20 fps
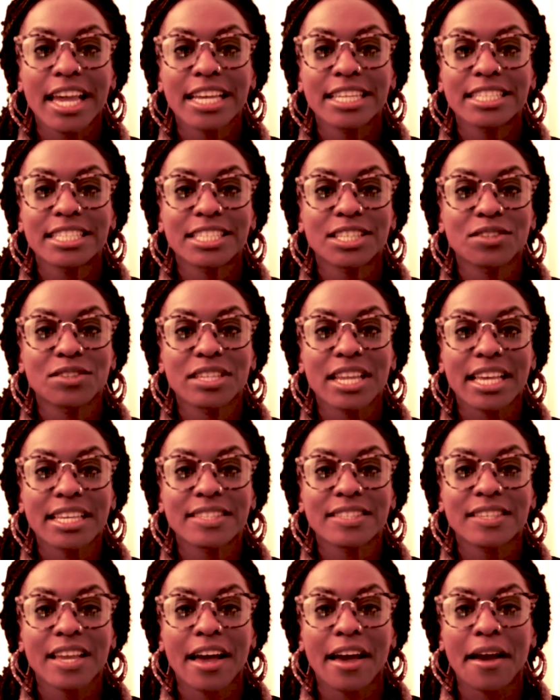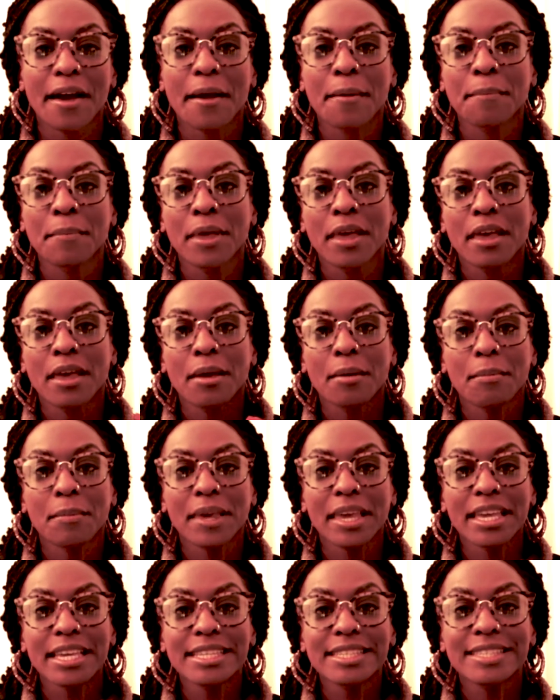Until next time,
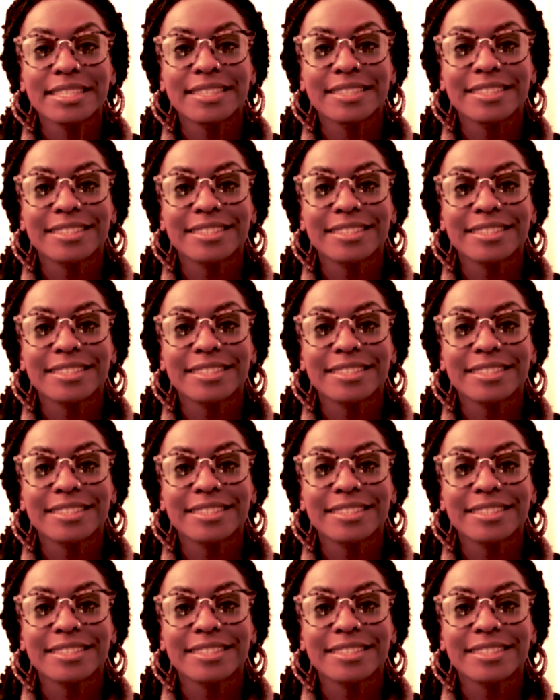peace.